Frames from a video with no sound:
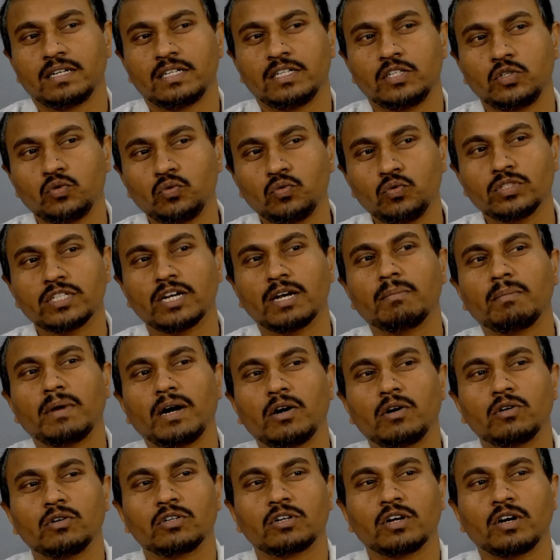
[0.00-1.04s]
huge
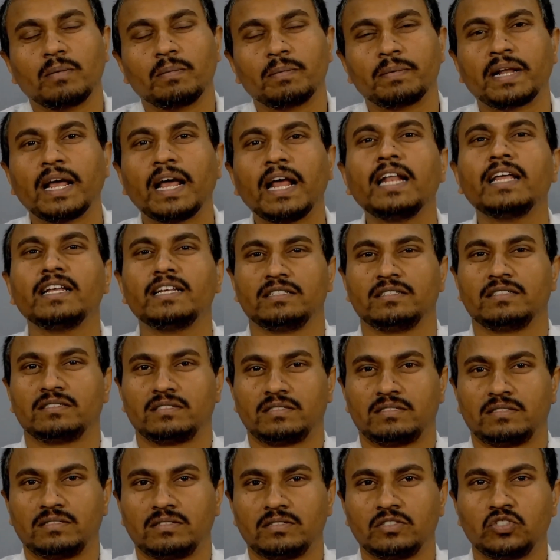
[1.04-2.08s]
amount of
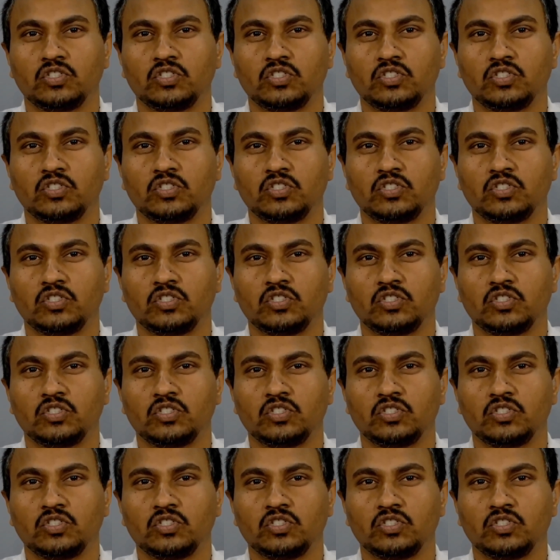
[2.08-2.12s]
tailings